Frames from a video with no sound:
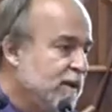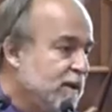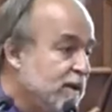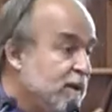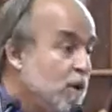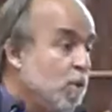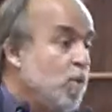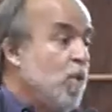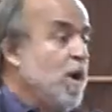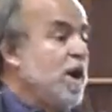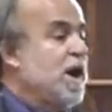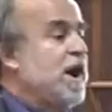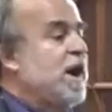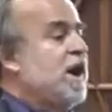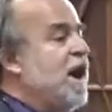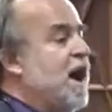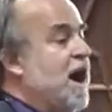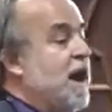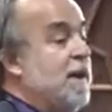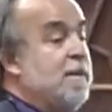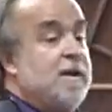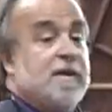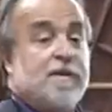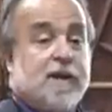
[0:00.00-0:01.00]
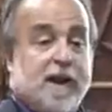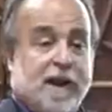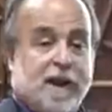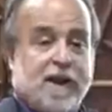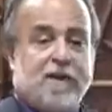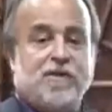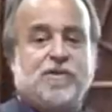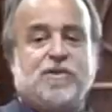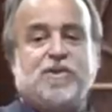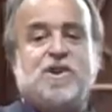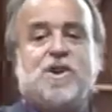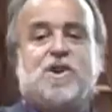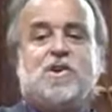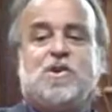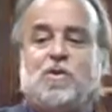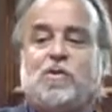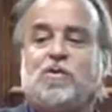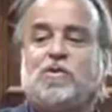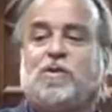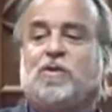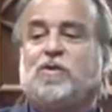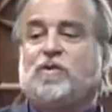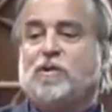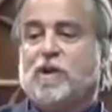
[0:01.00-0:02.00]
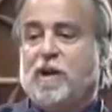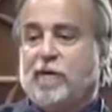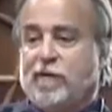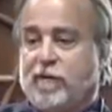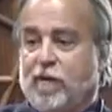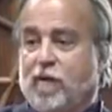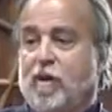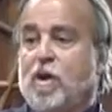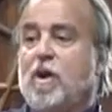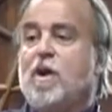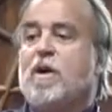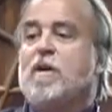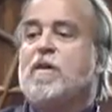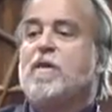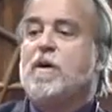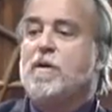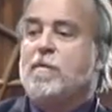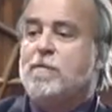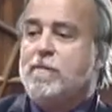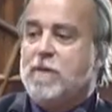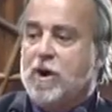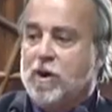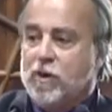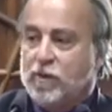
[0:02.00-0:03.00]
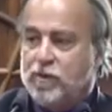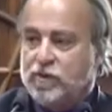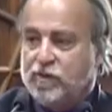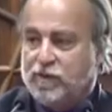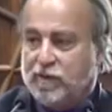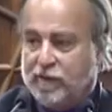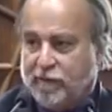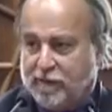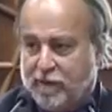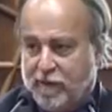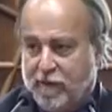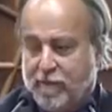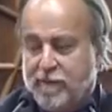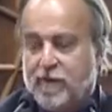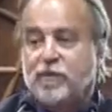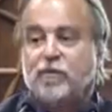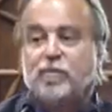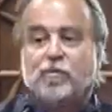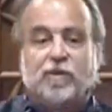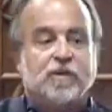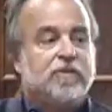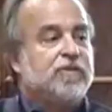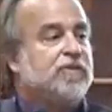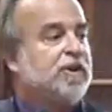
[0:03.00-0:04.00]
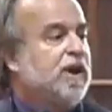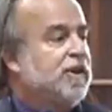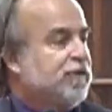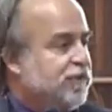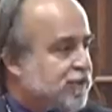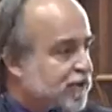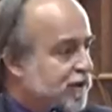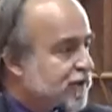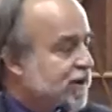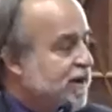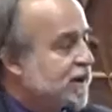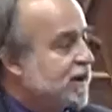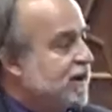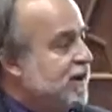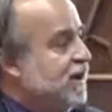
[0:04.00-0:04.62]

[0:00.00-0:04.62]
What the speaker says: the one economy that continues to suffer the most from this recession,